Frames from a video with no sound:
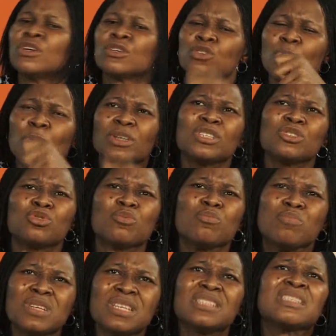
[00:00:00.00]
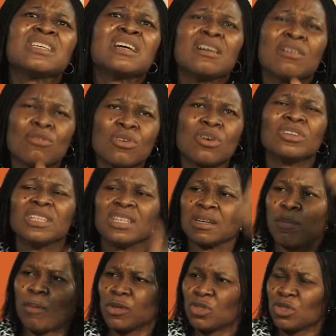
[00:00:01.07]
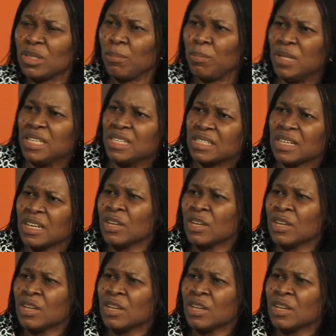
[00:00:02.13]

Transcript: somebody should please run, report to the police.